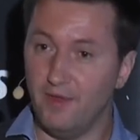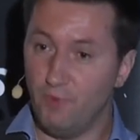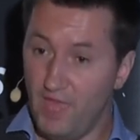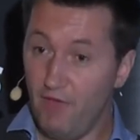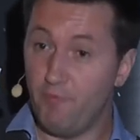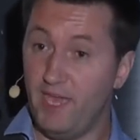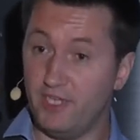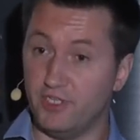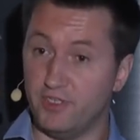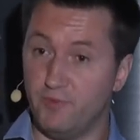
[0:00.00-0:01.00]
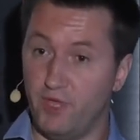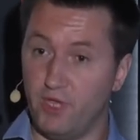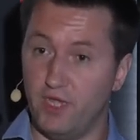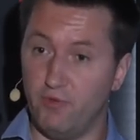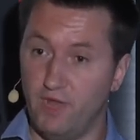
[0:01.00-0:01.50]
We have patches where you
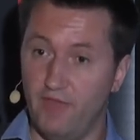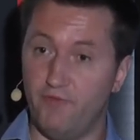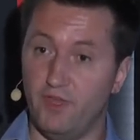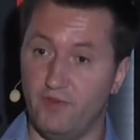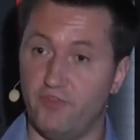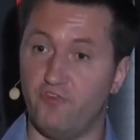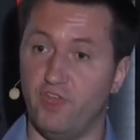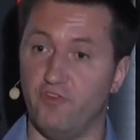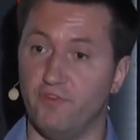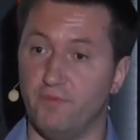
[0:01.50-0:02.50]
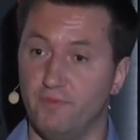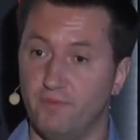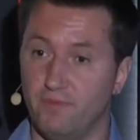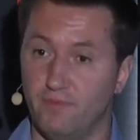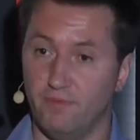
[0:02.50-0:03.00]
can do live address changes.
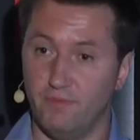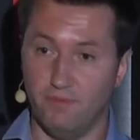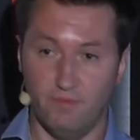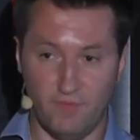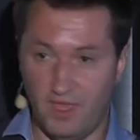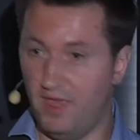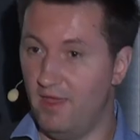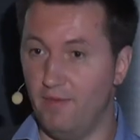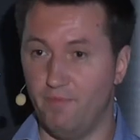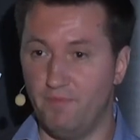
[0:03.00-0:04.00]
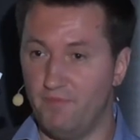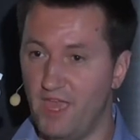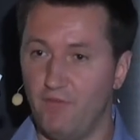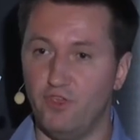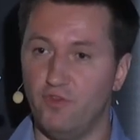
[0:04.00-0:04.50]
We
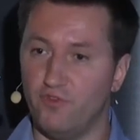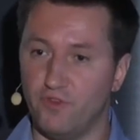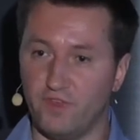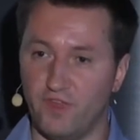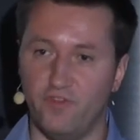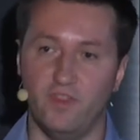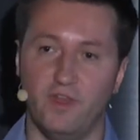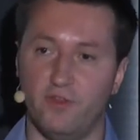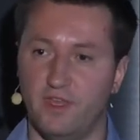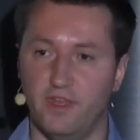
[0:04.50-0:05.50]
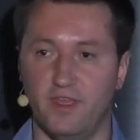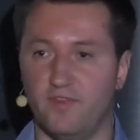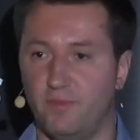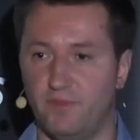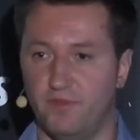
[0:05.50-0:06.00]
have a huge discussion. They're not getting
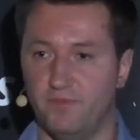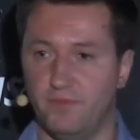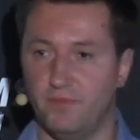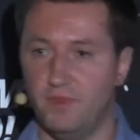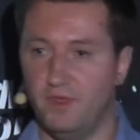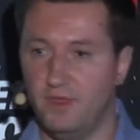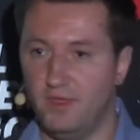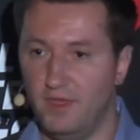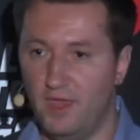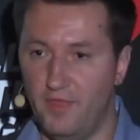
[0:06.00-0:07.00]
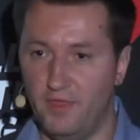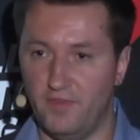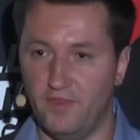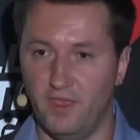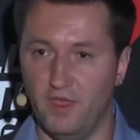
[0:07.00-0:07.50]
accepted. And they
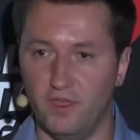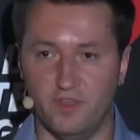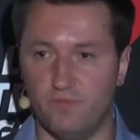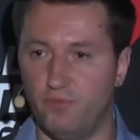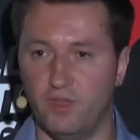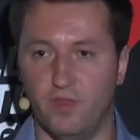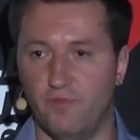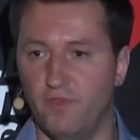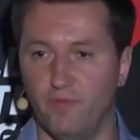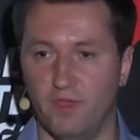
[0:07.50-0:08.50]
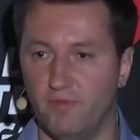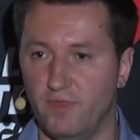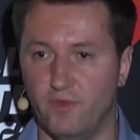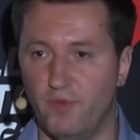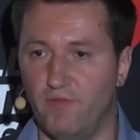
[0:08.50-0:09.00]
say, just put down the firmware.
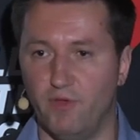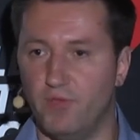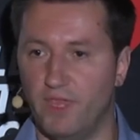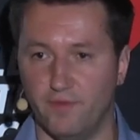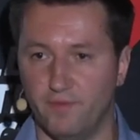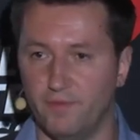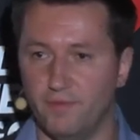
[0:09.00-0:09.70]
So whatever, who cares?